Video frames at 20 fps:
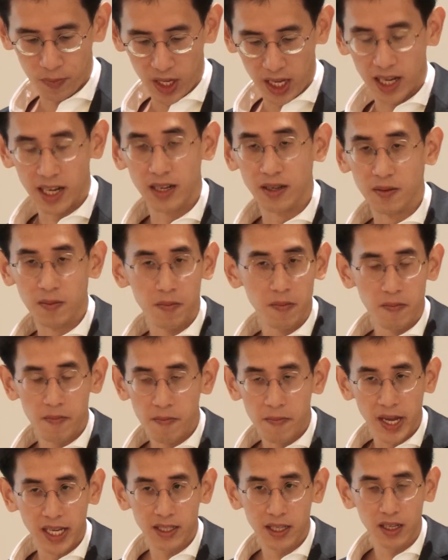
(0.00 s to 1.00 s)
In
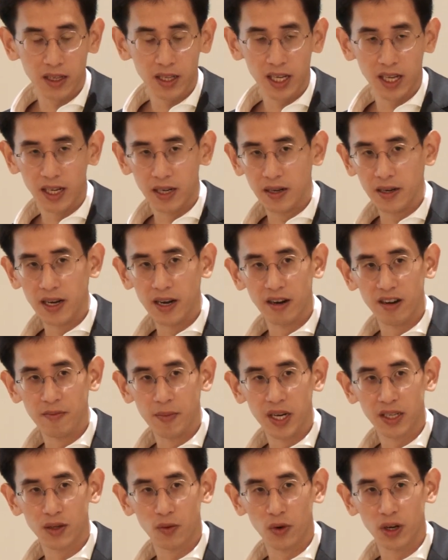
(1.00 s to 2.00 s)
basically narrative
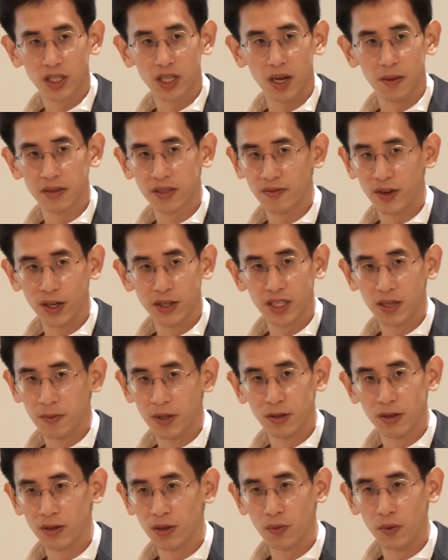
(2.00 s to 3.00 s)
medicine workshops very
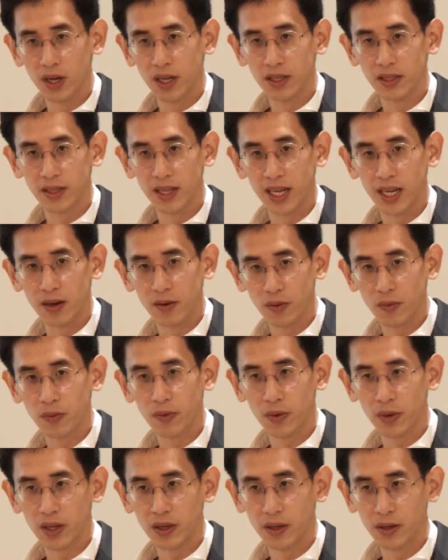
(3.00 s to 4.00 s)
similar to the ones that
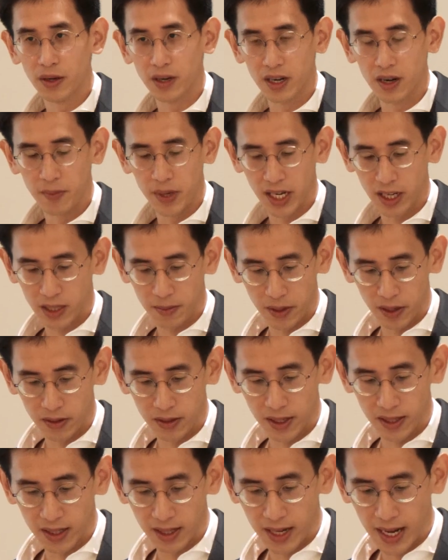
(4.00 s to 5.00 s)
you're going to be
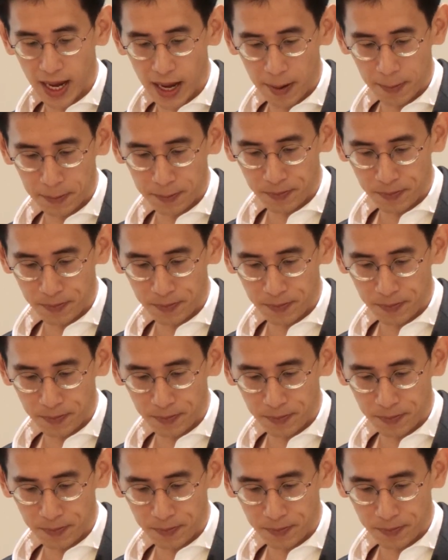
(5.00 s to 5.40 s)
experiencing today.